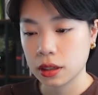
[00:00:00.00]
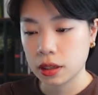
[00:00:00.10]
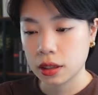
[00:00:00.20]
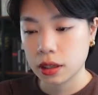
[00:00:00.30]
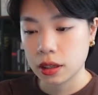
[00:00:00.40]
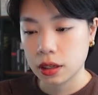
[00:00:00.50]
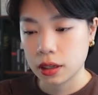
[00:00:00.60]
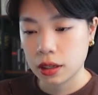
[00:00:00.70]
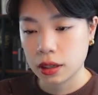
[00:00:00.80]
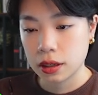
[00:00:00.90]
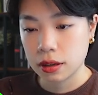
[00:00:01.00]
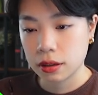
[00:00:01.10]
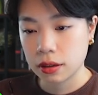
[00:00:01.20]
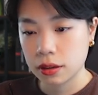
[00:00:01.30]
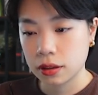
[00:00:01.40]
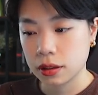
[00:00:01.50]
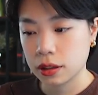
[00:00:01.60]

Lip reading: (silence)